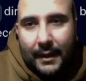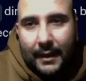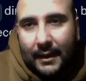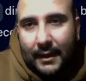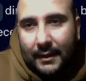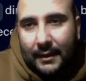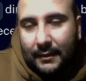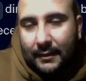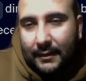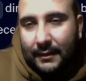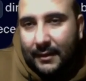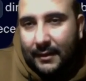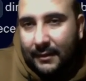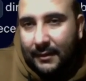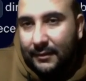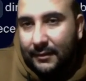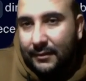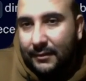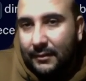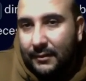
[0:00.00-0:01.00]
end
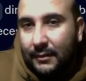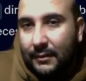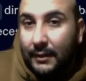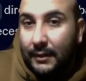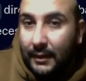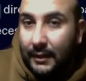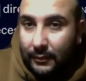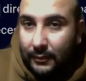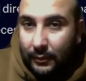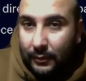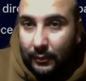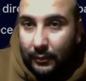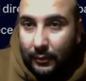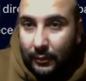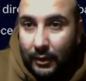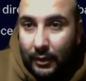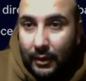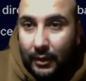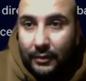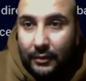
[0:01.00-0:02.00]
is Nitro.
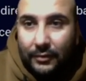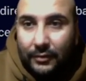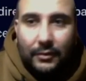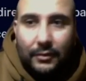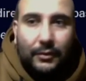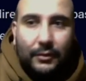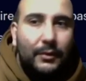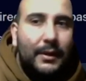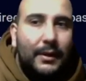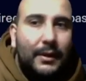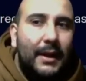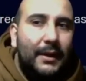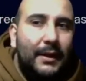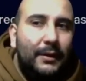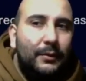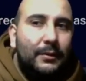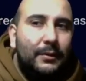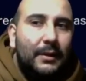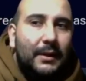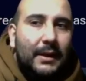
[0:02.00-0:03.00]
So you can
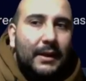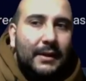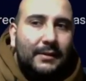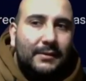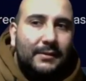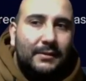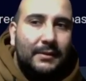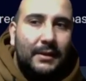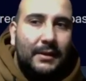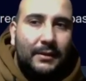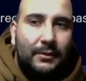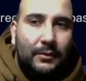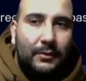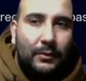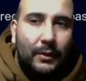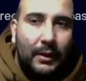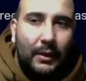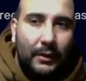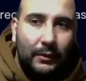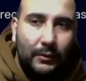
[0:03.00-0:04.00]
utilize
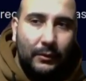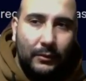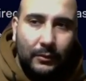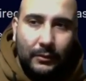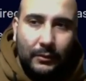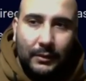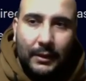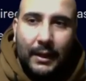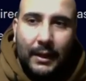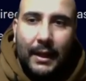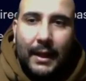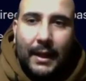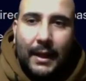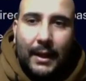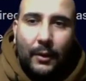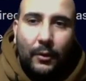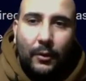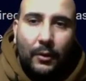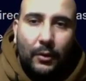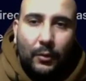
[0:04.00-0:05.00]
Nitro alone
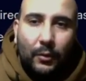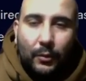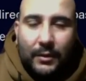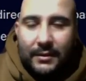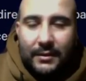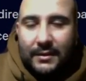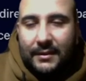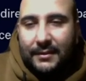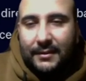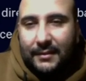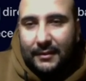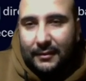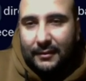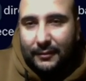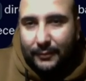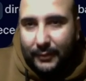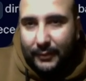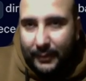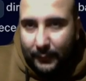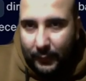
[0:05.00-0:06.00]
or within these
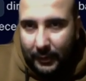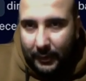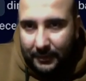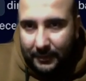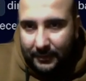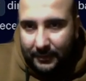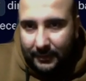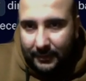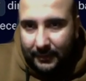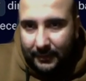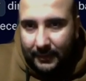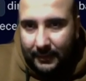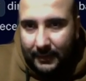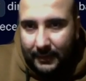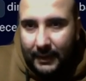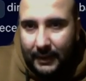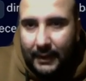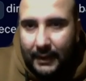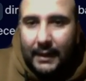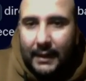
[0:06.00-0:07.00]
frameworks.
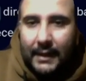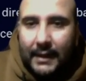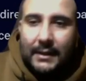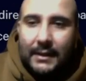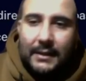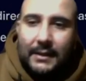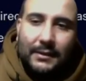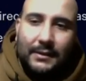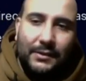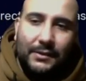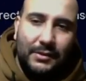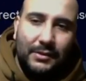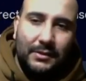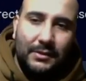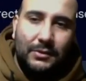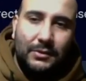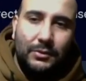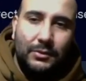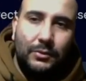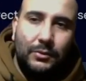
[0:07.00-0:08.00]
In addition
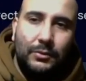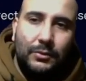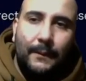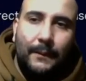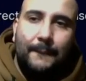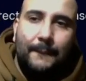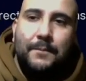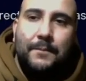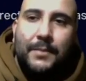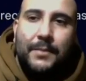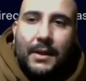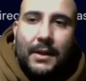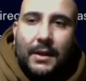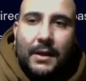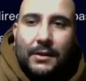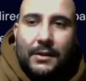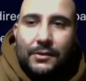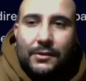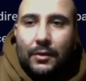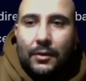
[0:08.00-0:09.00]
to
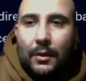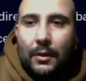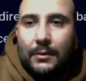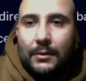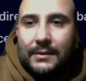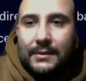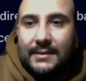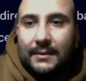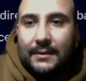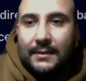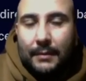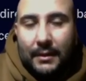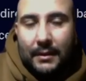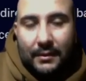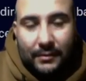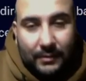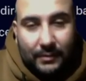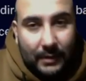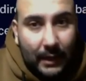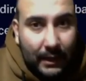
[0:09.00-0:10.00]
its own simple
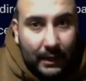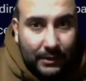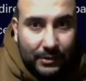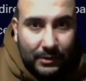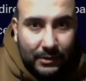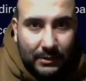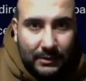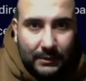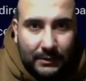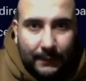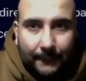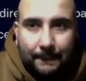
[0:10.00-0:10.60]
structure,